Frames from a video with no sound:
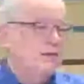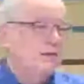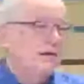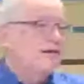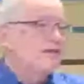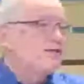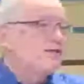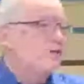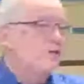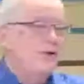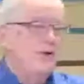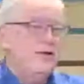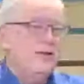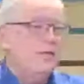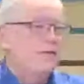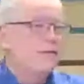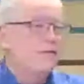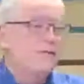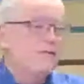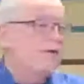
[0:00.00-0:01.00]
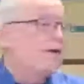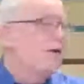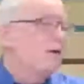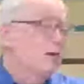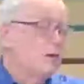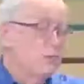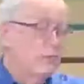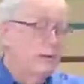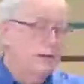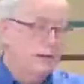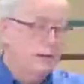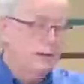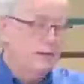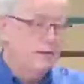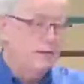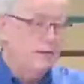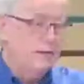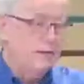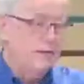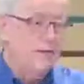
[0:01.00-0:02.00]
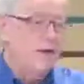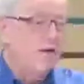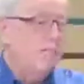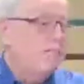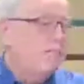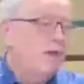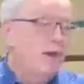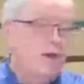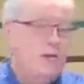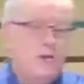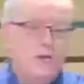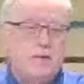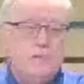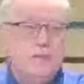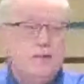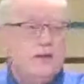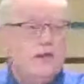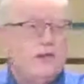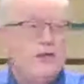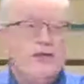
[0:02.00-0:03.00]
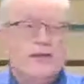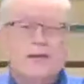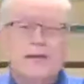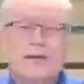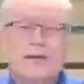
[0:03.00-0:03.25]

He's the one that we're following. You're not following me,